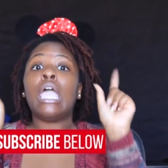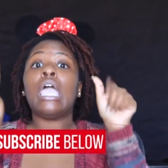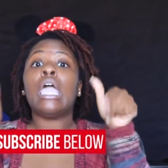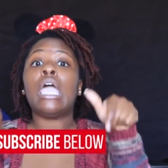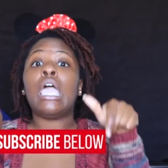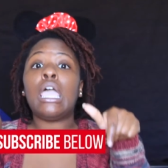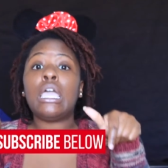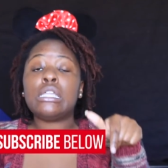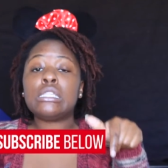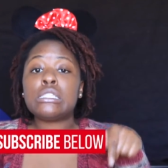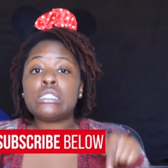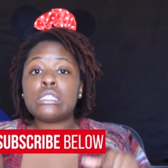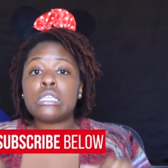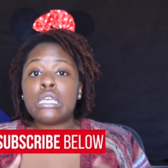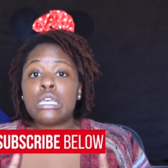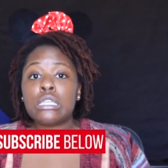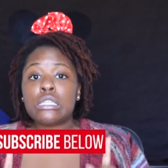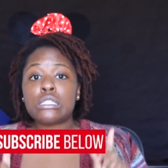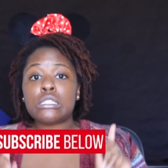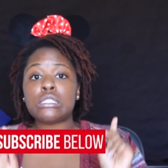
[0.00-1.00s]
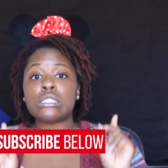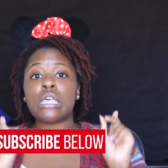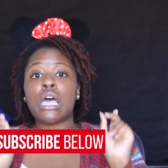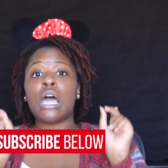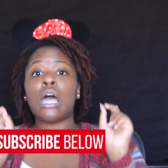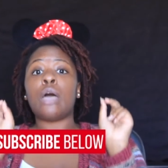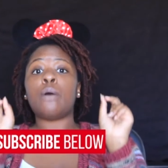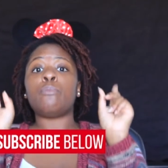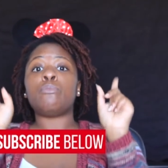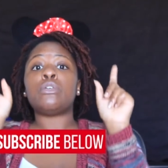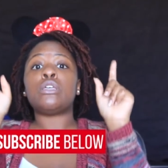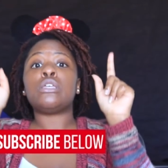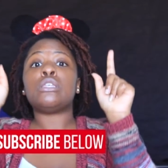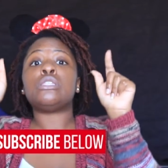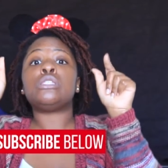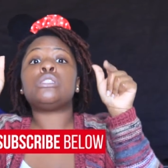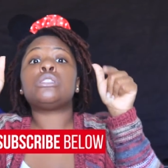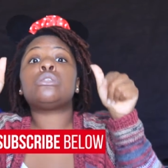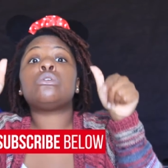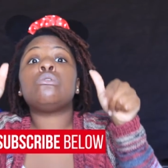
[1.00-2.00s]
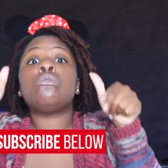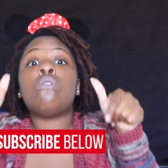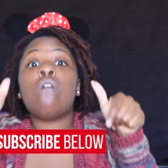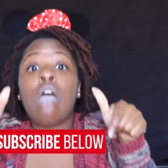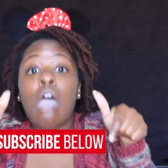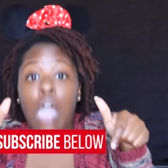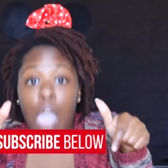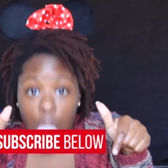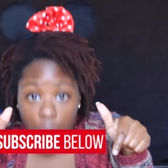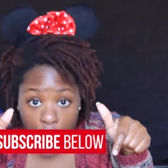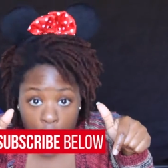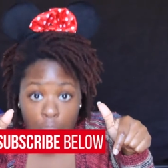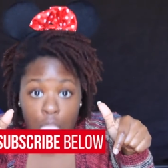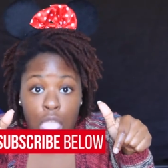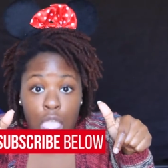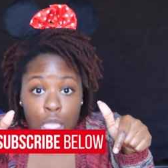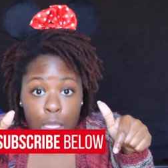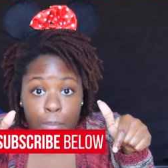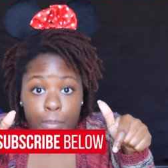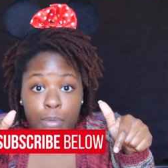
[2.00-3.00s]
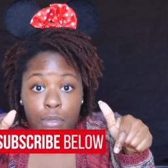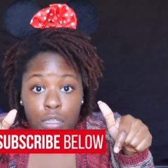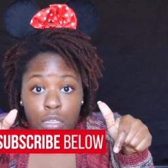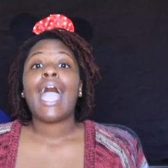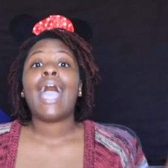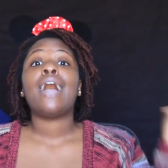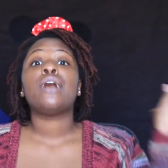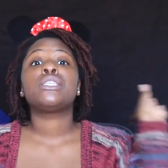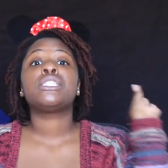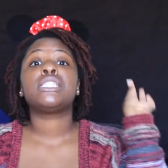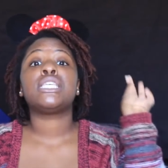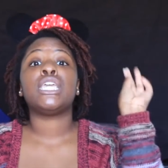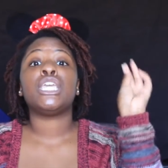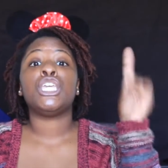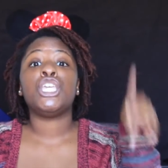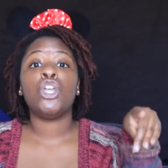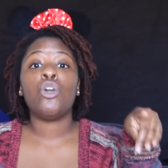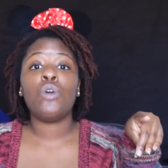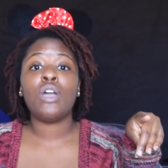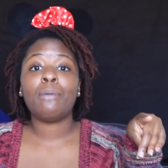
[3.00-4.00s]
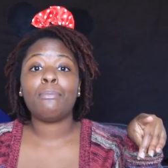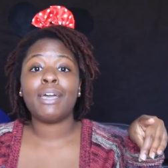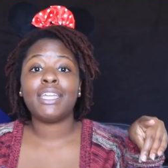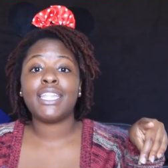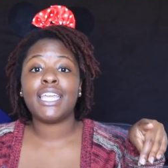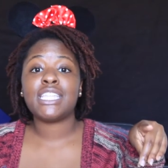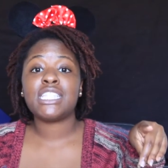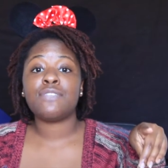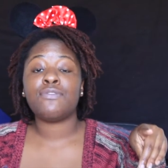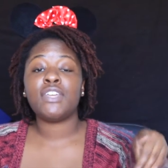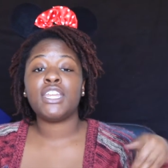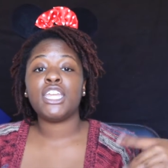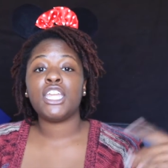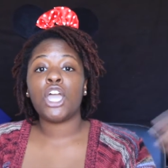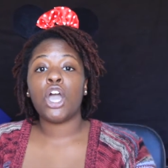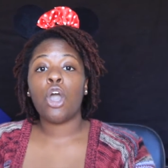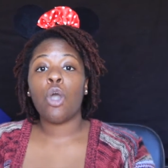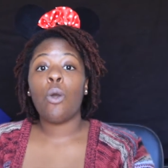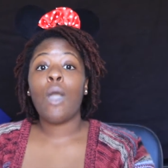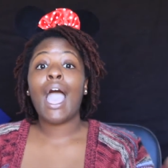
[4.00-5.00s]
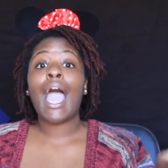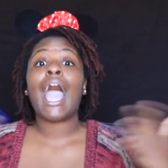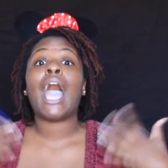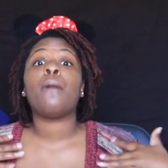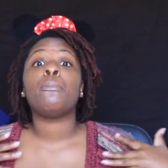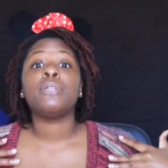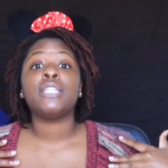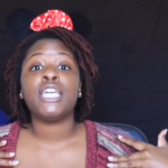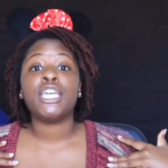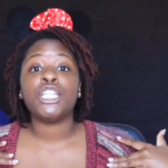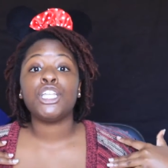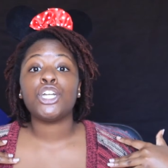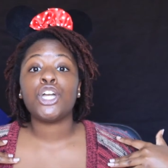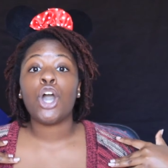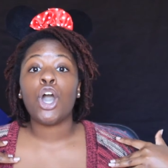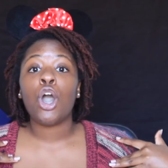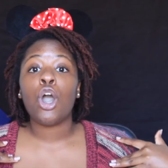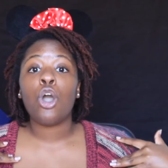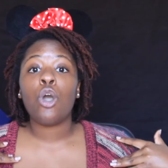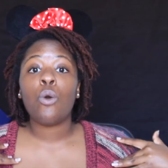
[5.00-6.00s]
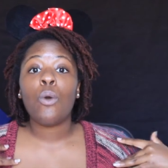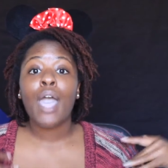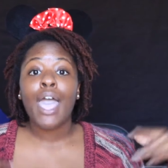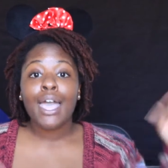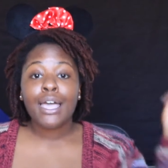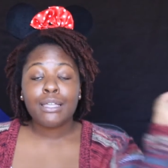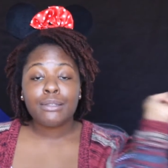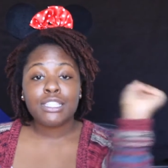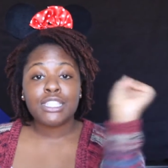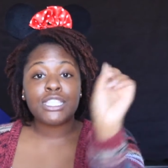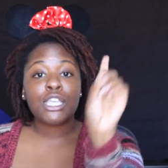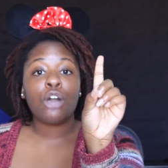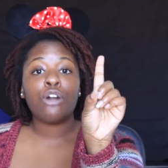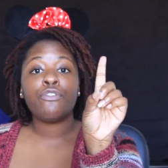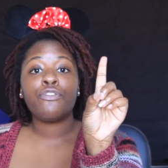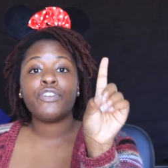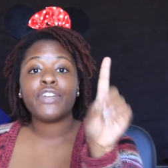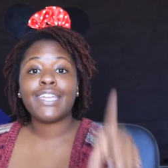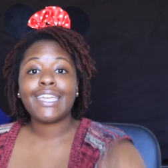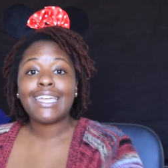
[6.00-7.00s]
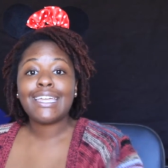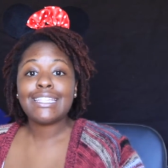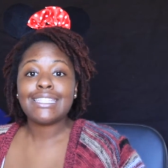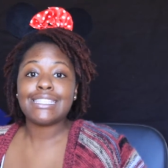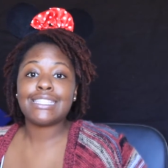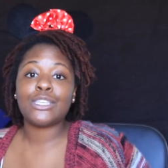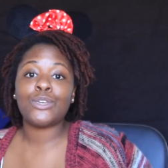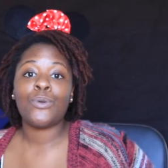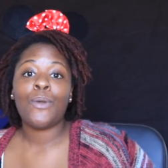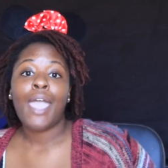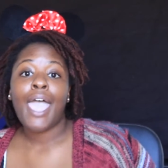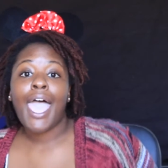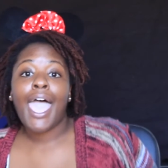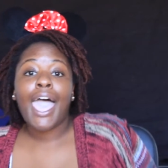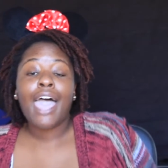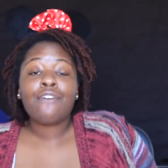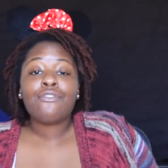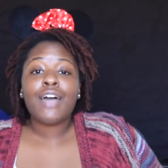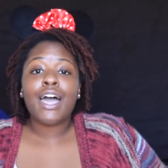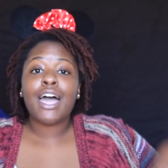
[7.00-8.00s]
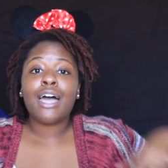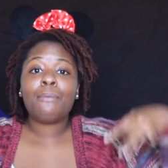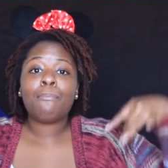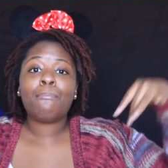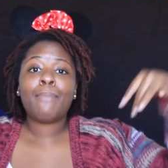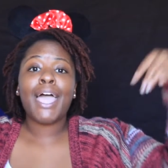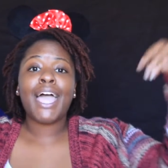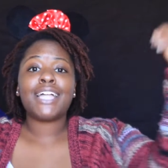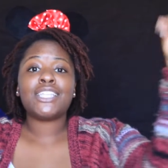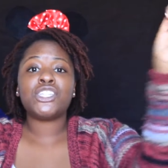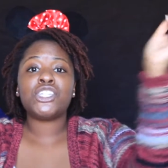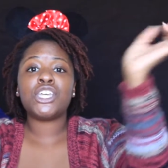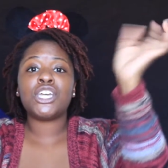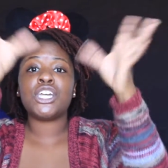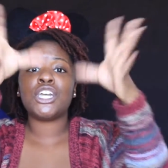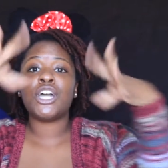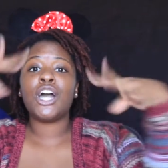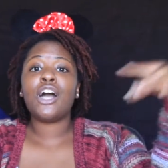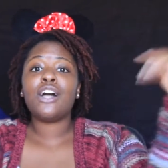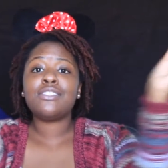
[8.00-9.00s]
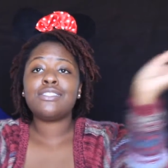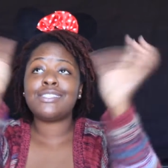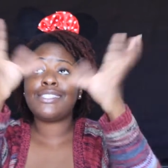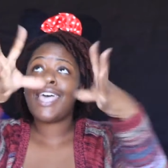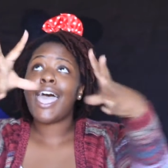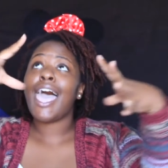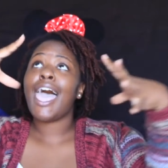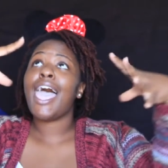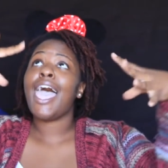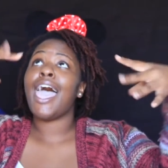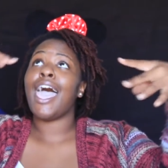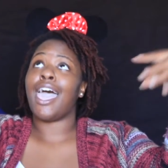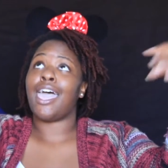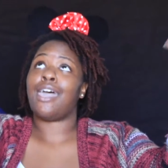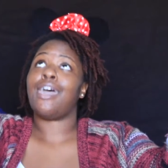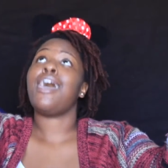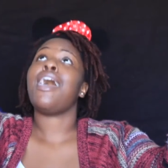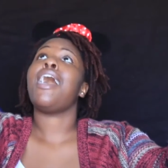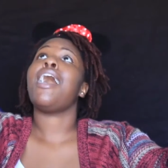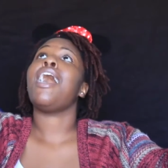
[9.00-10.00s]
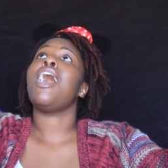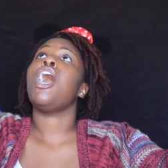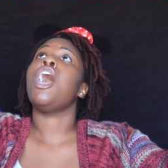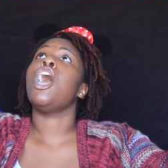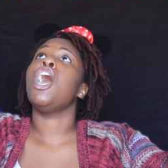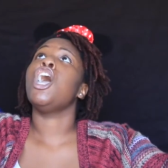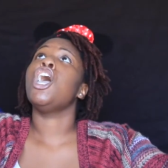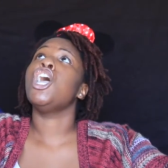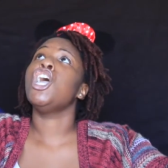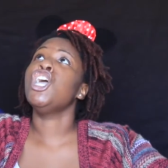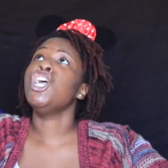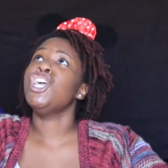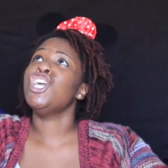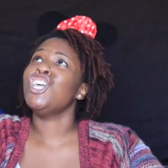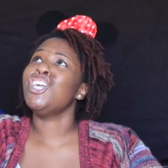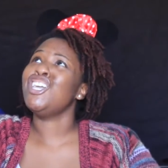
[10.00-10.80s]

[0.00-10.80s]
Hit subscribe. I'll see you in my next video. I'm Leah Nicole. Don't forget to have a magical day.